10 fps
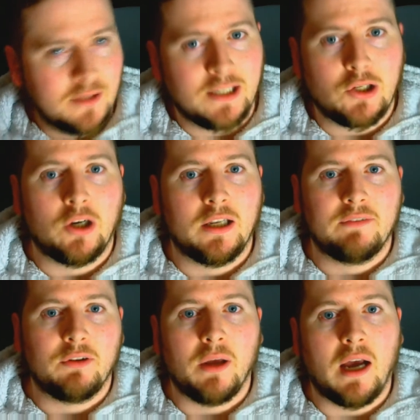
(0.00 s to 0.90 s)
it's going to
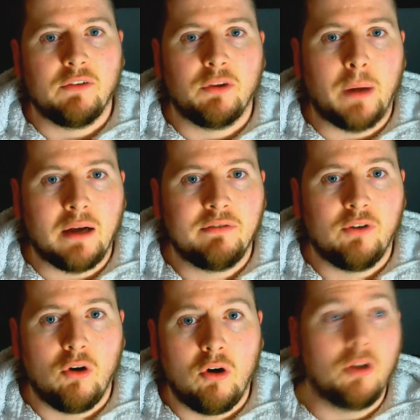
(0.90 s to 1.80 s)
leave either the back
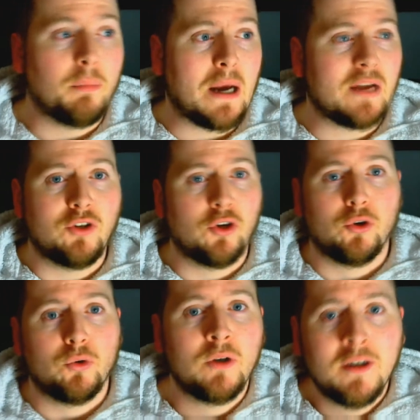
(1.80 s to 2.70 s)
four or the back
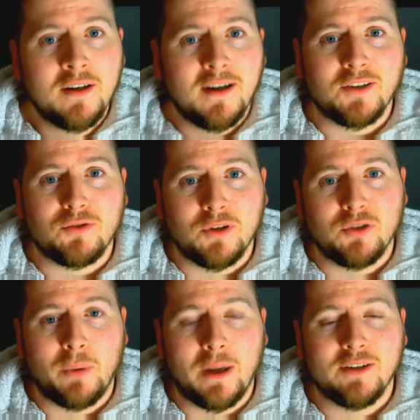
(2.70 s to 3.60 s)
two, as
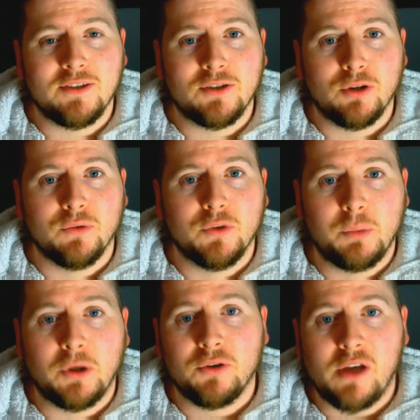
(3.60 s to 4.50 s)
Crystal Palace
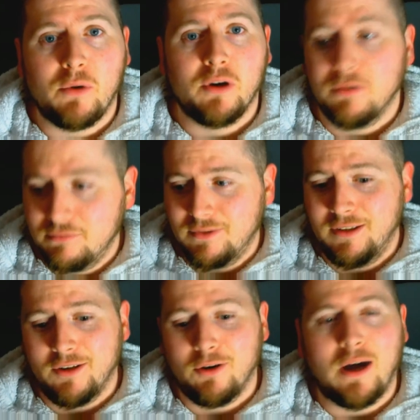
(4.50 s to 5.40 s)
discovered, because our
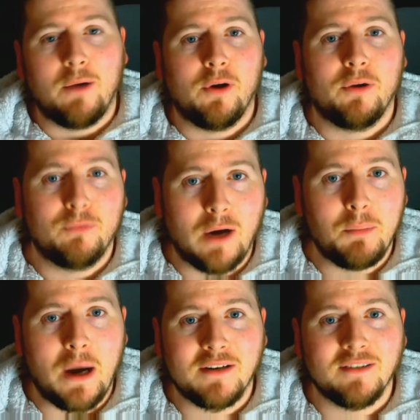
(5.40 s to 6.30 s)
you know, our
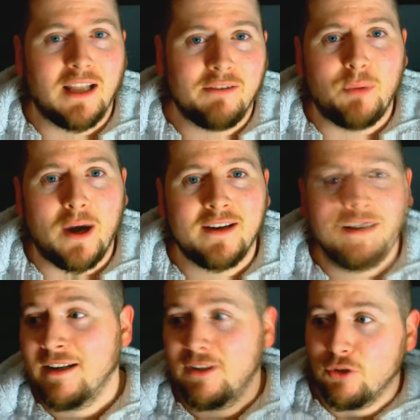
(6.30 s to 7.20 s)
right backs and left back
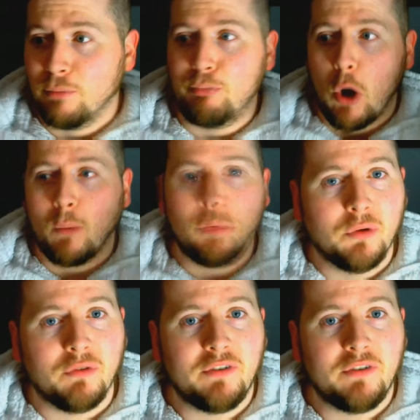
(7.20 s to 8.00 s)
just bomb up